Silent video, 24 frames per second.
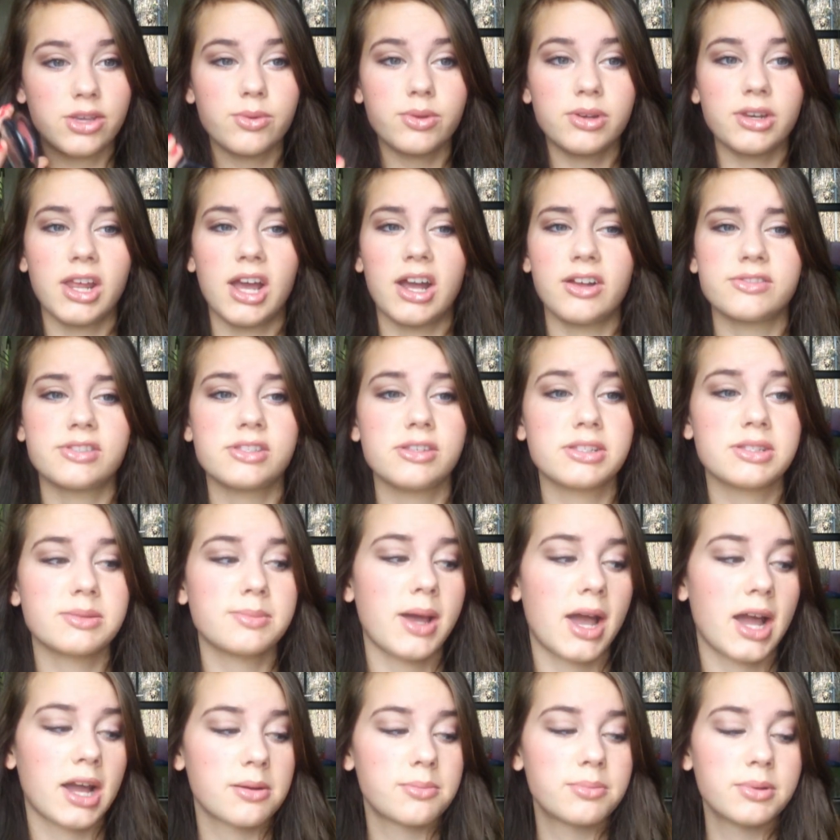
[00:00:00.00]
you wouldn't have to use a
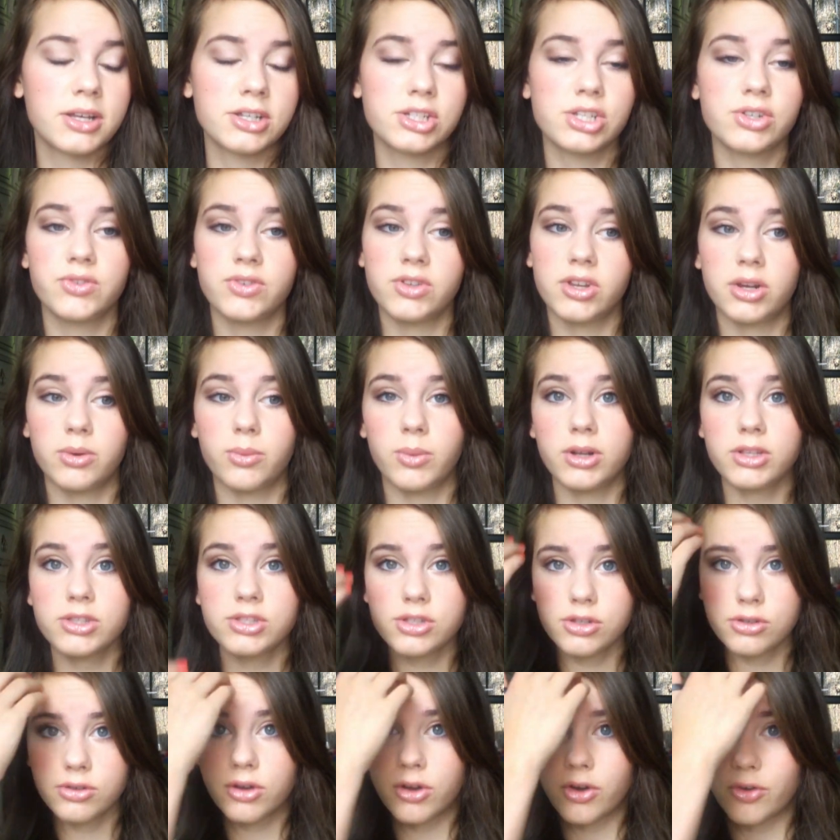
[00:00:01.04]
MAC blush if you didn't want to.